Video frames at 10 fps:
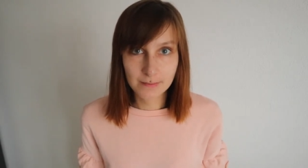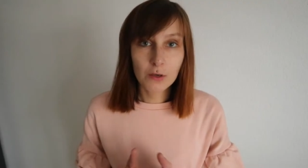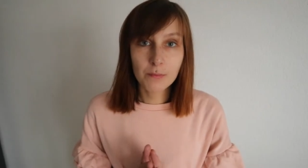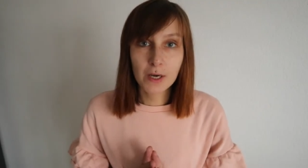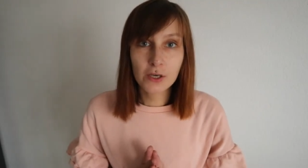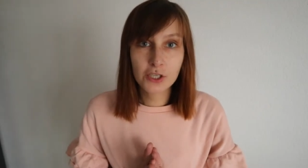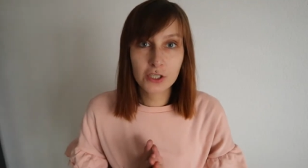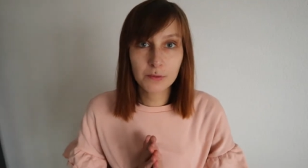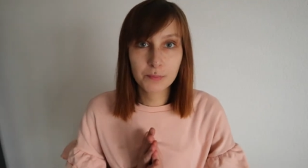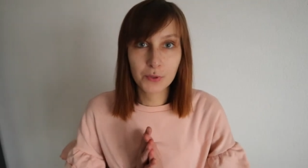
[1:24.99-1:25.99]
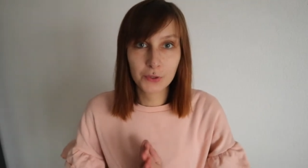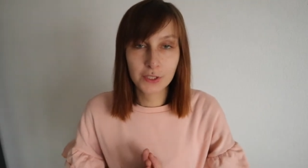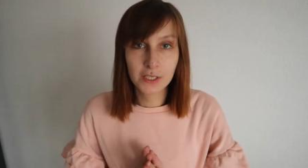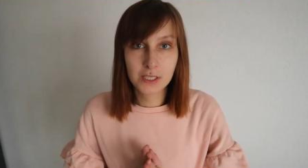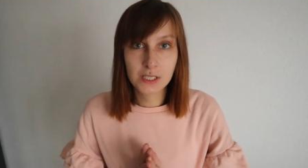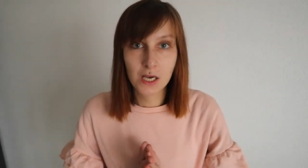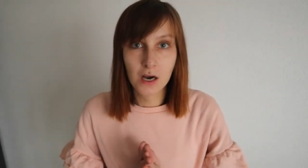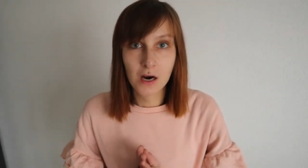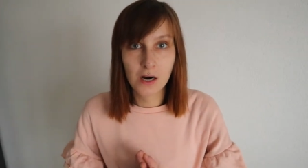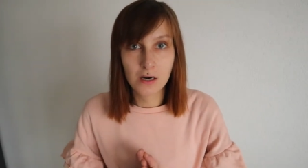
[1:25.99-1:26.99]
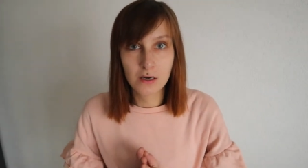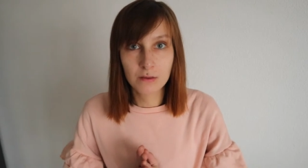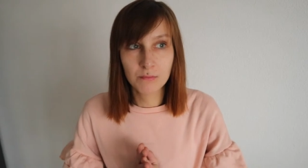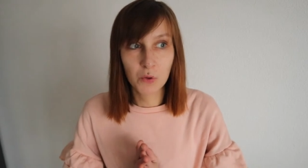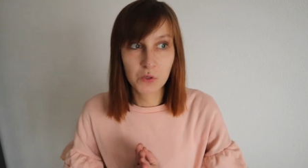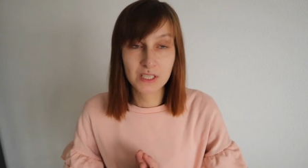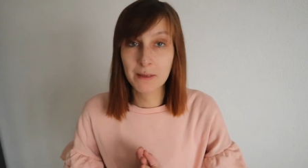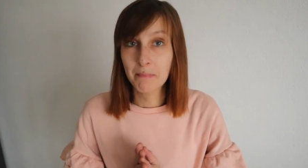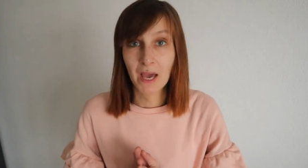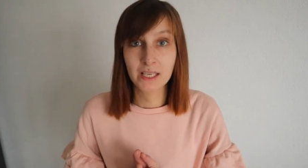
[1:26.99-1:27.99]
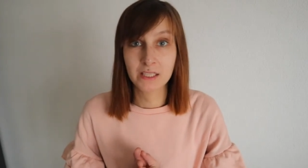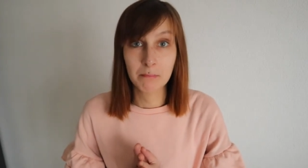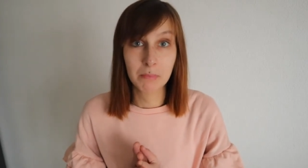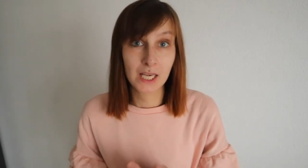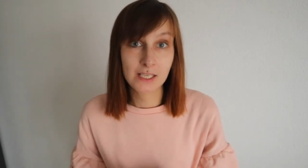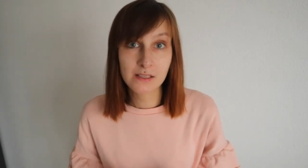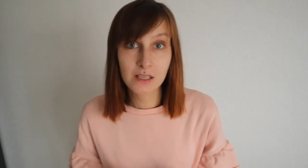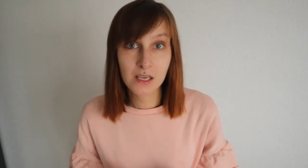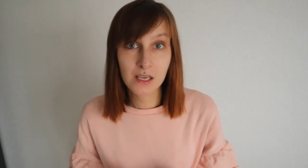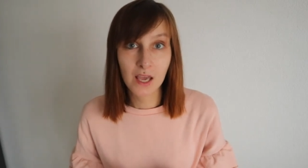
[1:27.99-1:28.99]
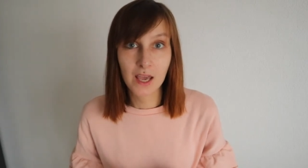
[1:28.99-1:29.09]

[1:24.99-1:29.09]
Commercial products are mostly packed in plastic